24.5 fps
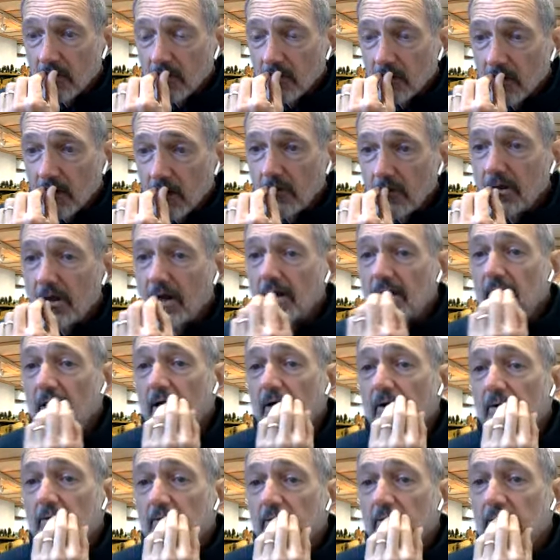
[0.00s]
Oh,
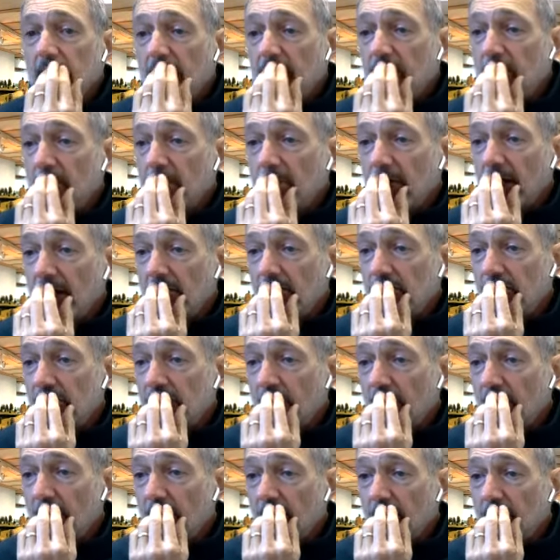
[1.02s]
yeah. Never mind.
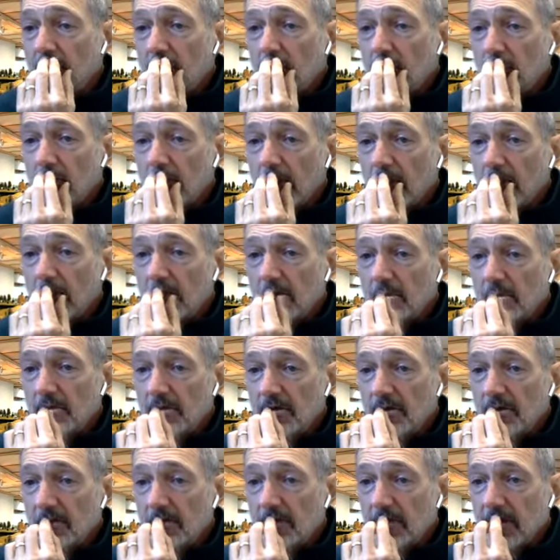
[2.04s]
Southern and WP
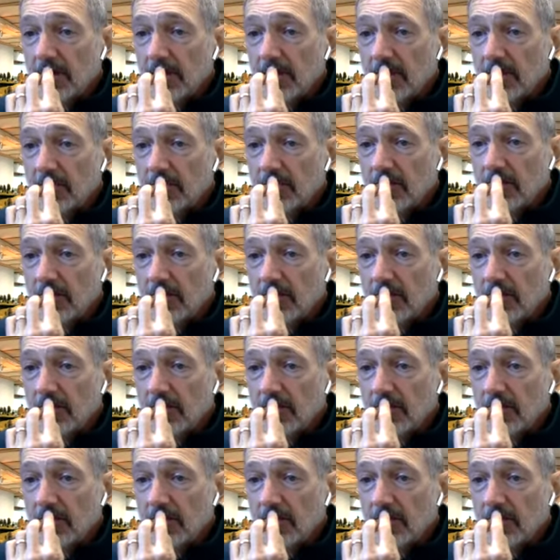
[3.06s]
are pickups.